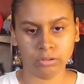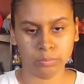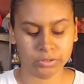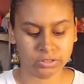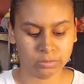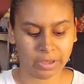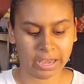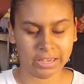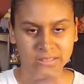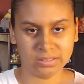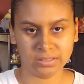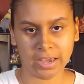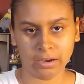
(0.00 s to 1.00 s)
you put some eggs
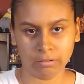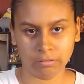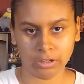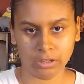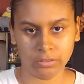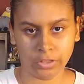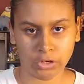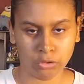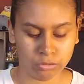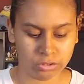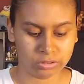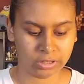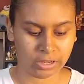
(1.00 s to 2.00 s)
inside of it, then you
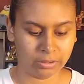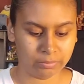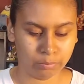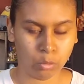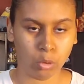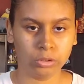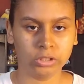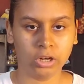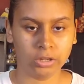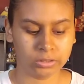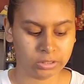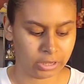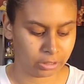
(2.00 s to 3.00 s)
just like mold it
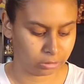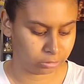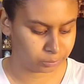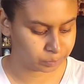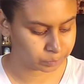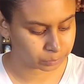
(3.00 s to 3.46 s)
all together.